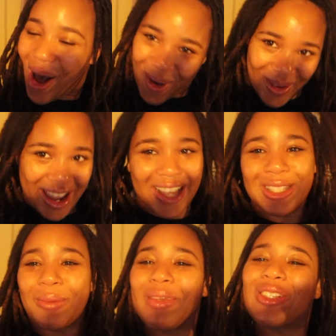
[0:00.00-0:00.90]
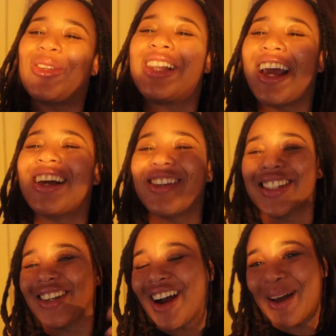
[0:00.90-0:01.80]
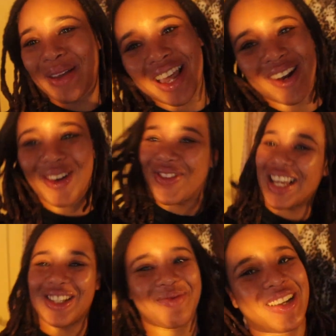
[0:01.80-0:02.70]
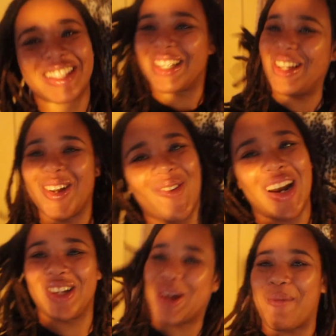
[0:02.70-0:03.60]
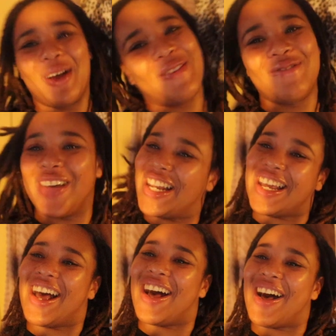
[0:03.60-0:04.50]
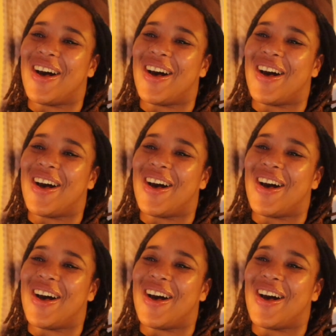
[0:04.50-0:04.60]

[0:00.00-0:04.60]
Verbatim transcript: okay so make sure you like comment subscribe hit that notification button so you know when i drop a video